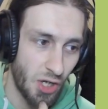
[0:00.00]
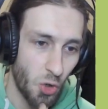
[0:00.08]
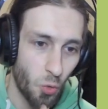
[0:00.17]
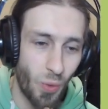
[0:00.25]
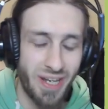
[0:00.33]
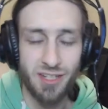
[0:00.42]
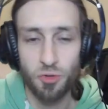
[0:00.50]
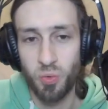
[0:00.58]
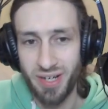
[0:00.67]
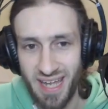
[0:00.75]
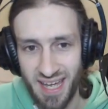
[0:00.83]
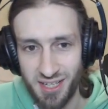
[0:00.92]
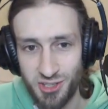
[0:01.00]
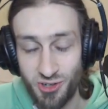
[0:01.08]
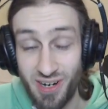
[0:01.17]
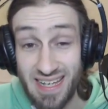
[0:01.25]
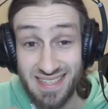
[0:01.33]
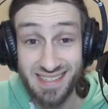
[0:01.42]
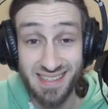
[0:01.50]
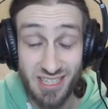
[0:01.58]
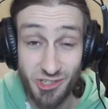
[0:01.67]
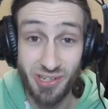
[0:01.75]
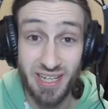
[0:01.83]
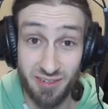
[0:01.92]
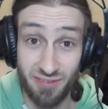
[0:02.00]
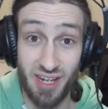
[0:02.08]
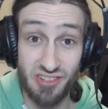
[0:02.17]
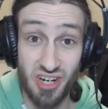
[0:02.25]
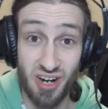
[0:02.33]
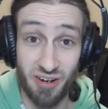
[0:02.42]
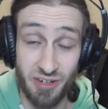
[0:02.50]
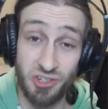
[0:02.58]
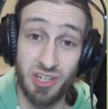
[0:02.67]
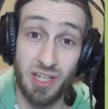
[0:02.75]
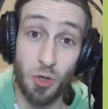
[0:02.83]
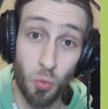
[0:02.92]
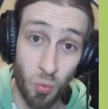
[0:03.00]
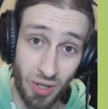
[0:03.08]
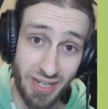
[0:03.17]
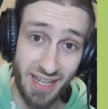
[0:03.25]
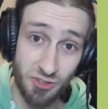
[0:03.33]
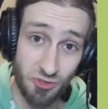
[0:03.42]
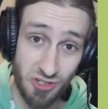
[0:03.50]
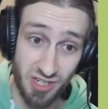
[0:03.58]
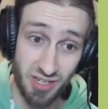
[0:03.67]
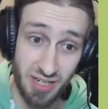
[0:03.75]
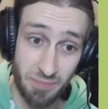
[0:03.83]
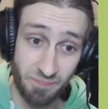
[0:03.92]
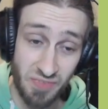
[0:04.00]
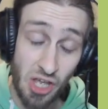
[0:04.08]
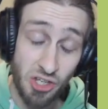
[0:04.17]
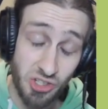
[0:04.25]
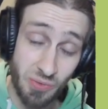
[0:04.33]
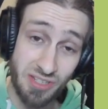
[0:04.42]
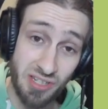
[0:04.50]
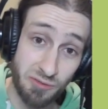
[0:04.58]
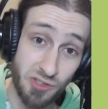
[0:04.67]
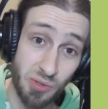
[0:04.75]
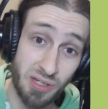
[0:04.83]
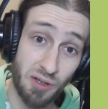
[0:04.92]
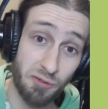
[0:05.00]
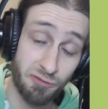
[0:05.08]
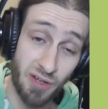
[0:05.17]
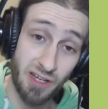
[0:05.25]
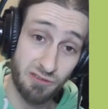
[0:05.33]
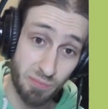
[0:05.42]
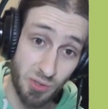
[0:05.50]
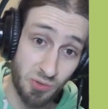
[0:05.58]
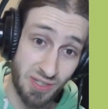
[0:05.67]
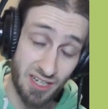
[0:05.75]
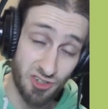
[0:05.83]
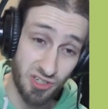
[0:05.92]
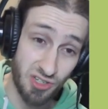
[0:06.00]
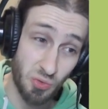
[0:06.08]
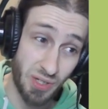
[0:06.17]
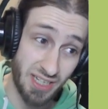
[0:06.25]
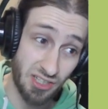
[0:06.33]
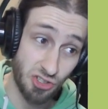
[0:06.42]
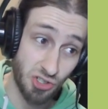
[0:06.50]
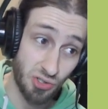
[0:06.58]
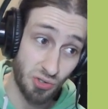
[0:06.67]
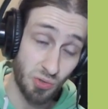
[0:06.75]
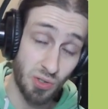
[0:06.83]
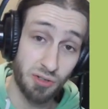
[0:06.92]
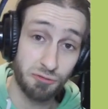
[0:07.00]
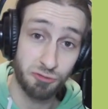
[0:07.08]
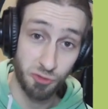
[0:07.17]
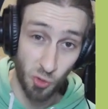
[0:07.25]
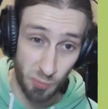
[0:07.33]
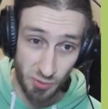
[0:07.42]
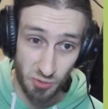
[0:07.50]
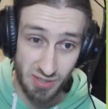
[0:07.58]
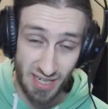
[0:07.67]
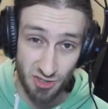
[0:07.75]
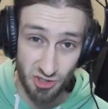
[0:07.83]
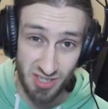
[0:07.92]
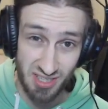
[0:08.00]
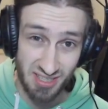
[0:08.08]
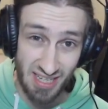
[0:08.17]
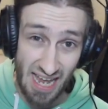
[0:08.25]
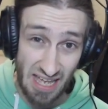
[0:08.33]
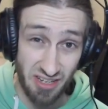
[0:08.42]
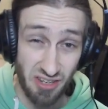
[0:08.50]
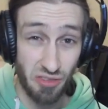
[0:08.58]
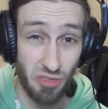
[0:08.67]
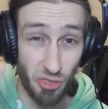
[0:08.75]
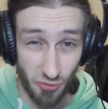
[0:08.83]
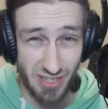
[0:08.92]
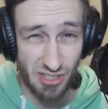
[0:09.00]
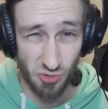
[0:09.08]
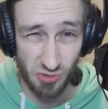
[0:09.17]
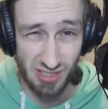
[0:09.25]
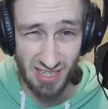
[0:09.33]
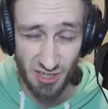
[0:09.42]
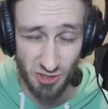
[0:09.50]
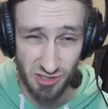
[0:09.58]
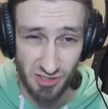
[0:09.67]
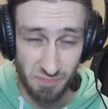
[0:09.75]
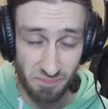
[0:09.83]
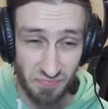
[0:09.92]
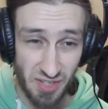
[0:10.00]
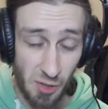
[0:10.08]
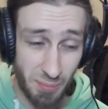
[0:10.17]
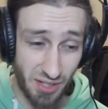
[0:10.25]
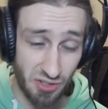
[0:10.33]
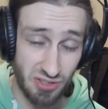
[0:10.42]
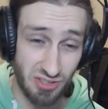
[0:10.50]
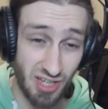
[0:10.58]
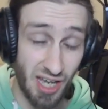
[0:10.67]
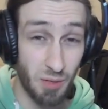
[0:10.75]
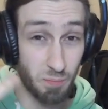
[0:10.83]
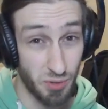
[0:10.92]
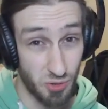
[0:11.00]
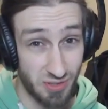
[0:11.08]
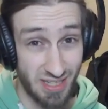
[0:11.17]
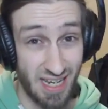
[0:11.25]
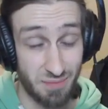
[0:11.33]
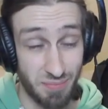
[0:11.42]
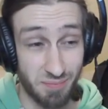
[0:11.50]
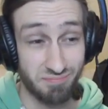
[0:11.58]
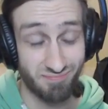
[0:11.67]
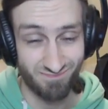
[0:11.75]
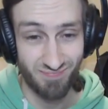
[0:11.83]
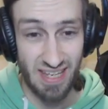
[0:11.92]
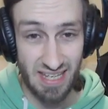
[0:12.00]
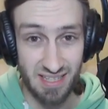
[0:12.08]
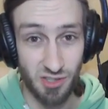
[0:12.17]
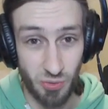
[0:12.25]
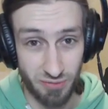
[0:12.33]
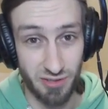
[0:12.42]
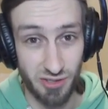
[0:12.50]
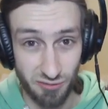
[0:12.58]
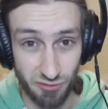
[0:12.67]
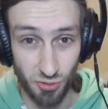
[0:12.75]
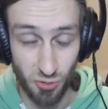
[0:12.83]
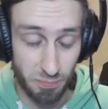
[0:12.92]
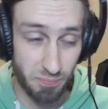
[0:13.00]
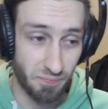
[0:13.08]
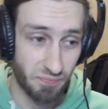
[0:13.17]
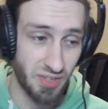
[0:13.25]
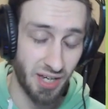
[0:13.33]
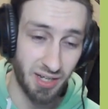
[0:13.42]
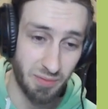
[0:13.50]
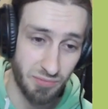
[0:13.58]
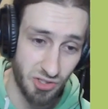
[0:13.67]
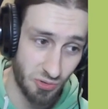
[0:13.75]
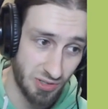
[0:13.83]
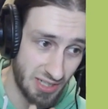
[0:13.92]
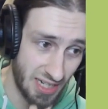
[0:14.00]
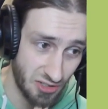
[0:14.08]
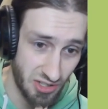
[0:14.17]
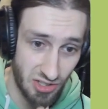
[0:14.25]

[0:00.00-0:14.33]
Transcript: When it's one extra, it's literally advanced RNG one extra time. So instead of doing 5 boot dashes, we need to do 4 boot dashes and then 3 sword slashes, because a boot tap is equivalent to 4 sword slashes.